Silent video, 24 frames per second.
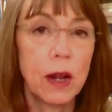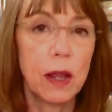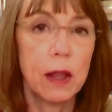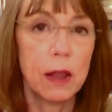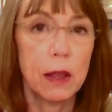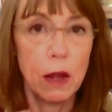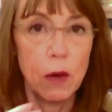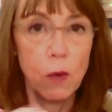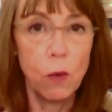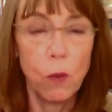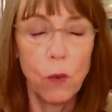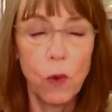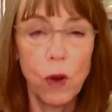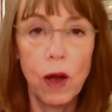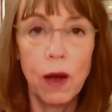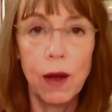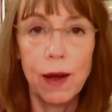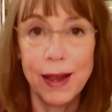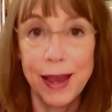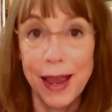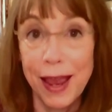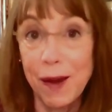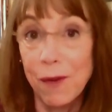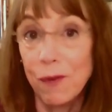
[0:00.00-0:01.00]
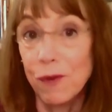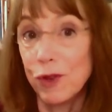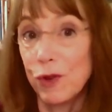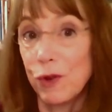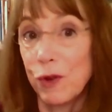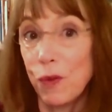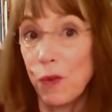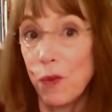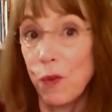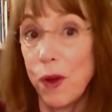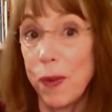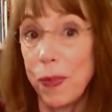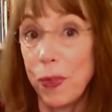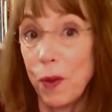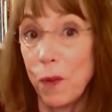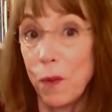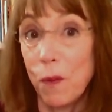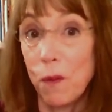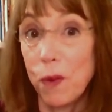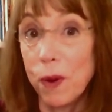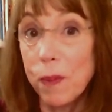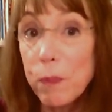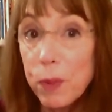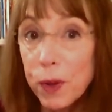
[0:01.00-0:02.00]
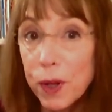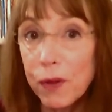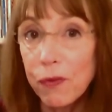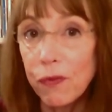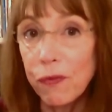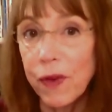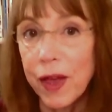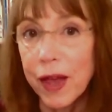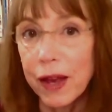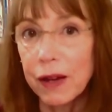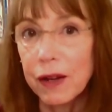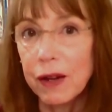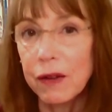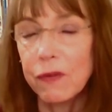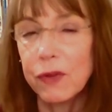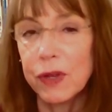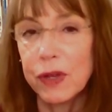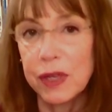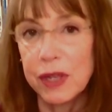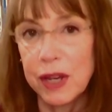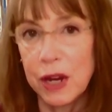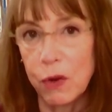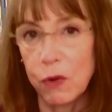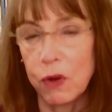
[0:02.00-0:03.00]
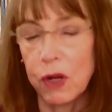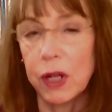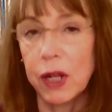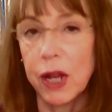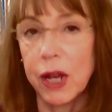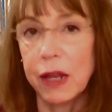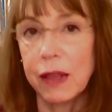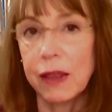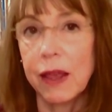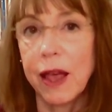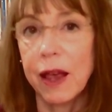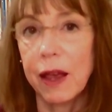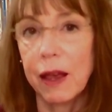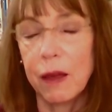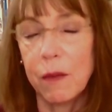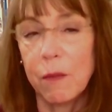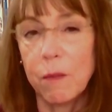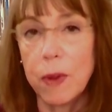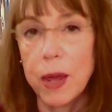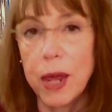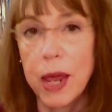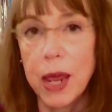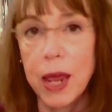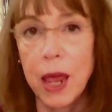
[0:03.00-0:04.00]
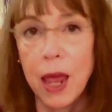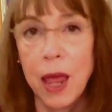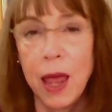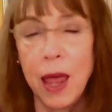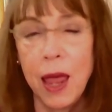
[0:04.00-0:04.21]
And then again, sort of what the ripple effect of a secret like that can be.